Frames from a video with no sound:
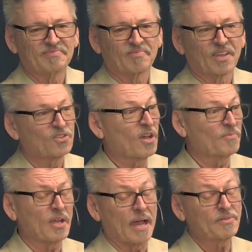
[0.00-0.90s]

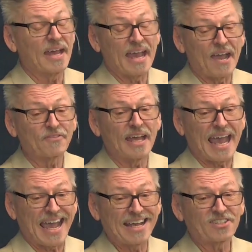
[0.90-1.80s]
Sometimes I have to
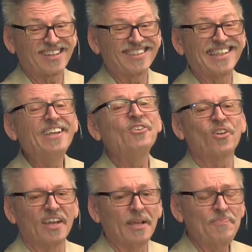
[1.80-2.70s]
ask
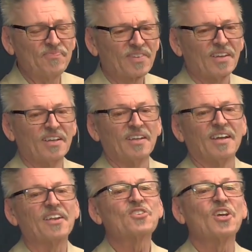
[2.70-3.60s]
continually
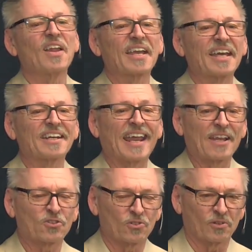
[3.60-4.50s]
until I get an
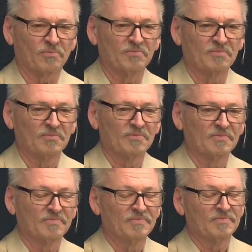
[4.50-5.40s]
answer.
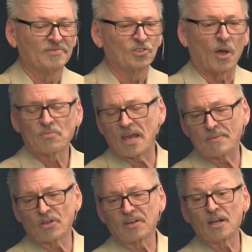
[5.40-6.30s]
Sometimes
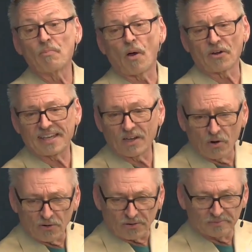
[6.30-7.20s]
I'll get a barking
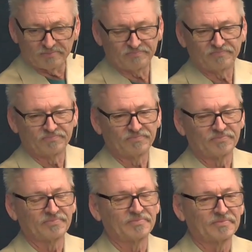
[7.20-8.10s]
order.
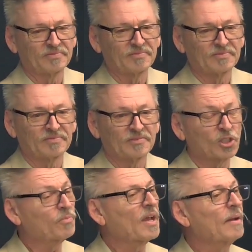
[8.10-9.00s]

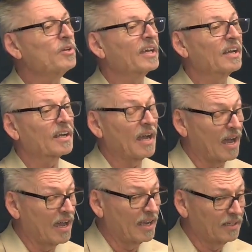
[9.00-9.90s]
Sometimes I'll get a
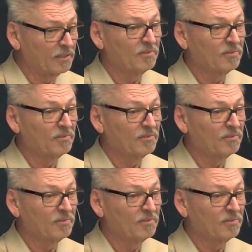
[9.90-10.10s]
kind,